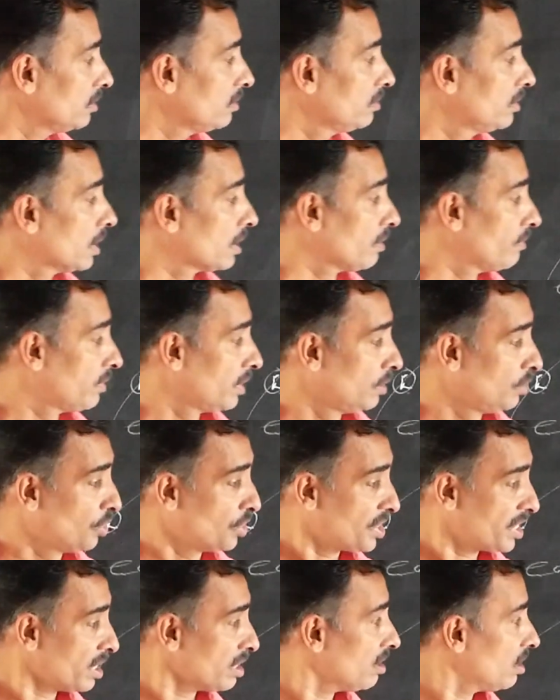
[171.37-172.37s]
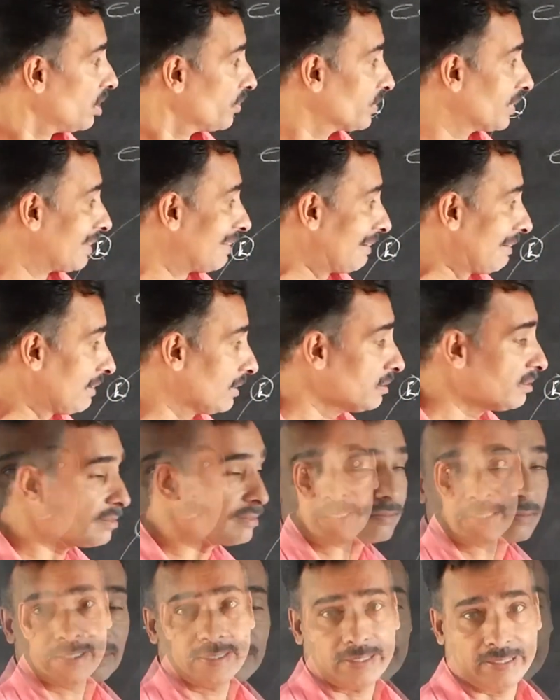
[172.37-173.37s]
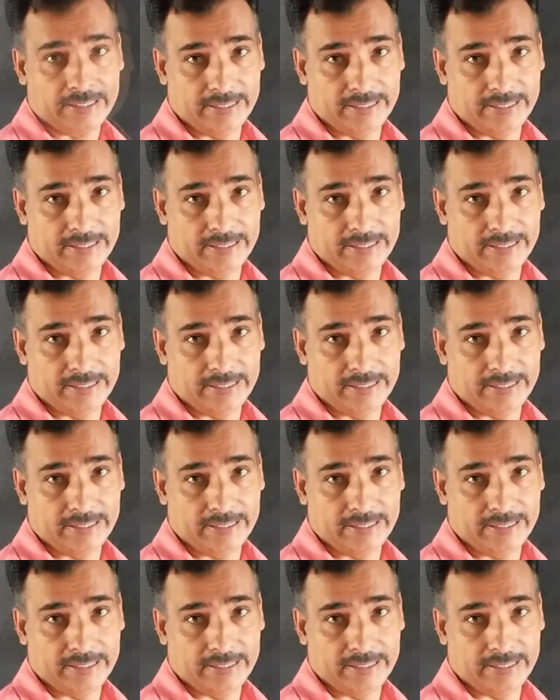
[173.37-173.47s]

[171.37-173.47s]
the revolution of the earth